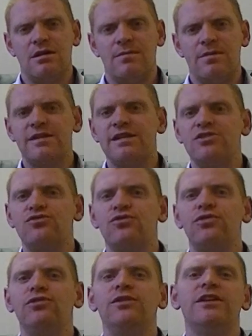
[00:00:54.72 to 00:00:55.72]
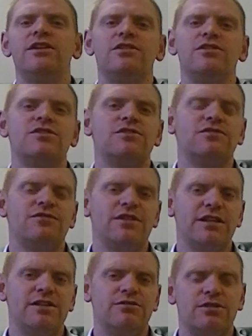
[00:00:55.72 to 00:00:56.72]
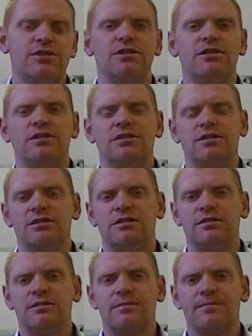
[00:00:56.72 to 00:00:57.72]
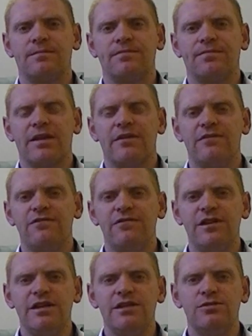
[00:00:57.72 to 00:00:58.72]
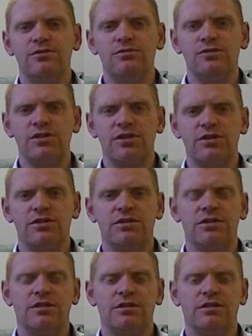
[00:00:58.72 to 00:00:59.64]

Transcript: Because it truly does feel good. Feels good.